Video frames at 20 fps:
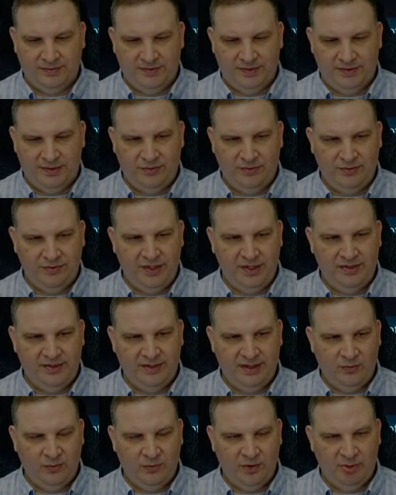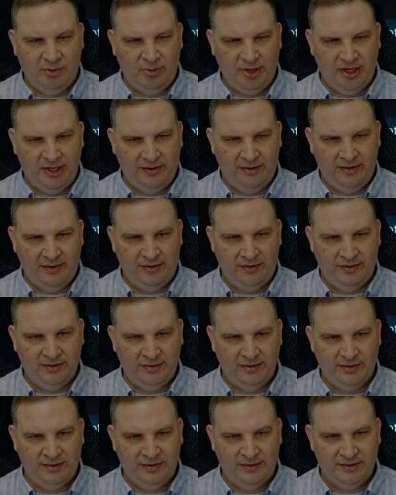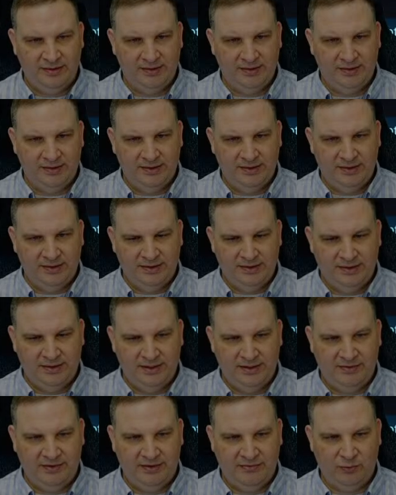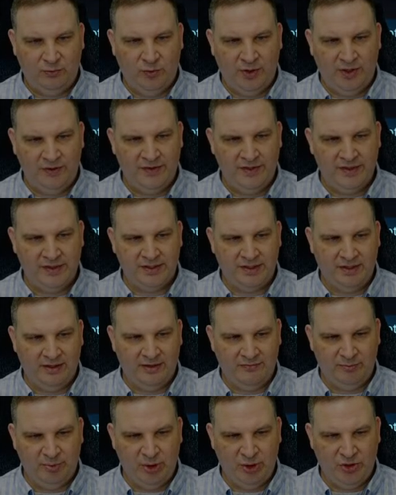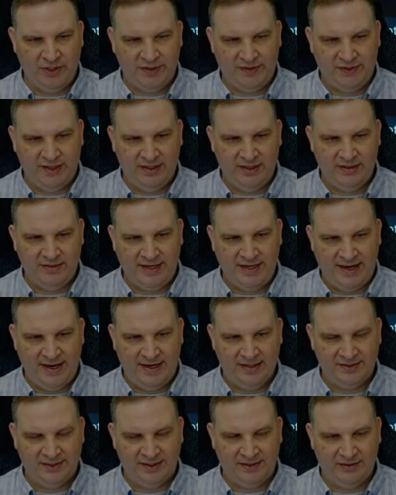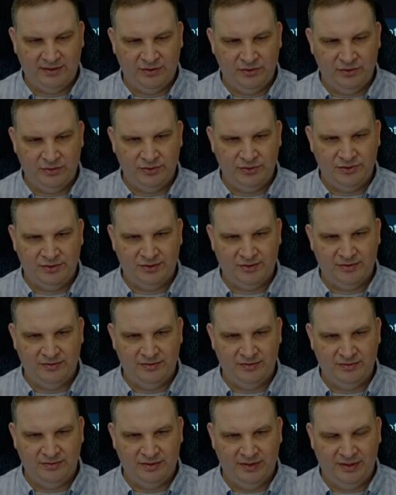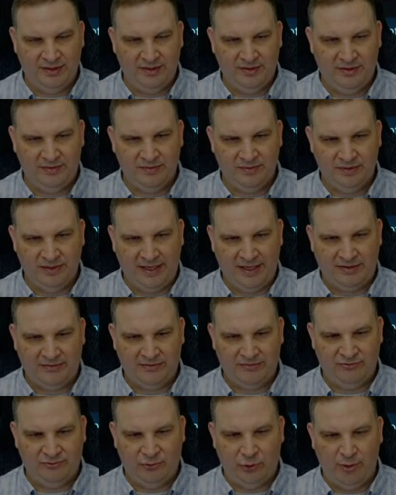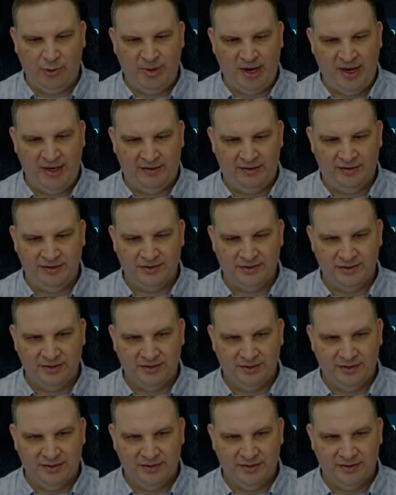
I don't need that one banner. If, one of these, if bo dies, I lose uh, like four banners.